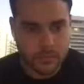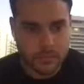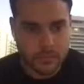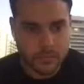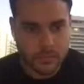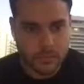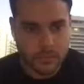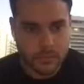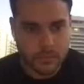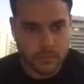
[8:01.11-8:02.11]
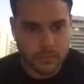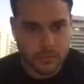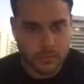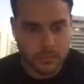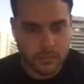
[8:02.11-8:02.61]

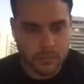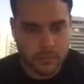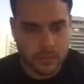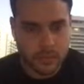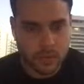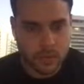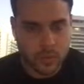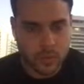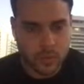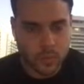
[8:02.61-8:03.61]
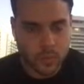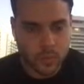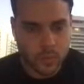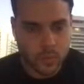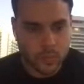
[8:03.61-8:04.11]

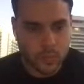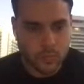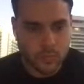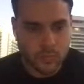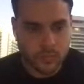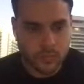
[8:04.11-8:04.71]
No words are spoken by the person on screen.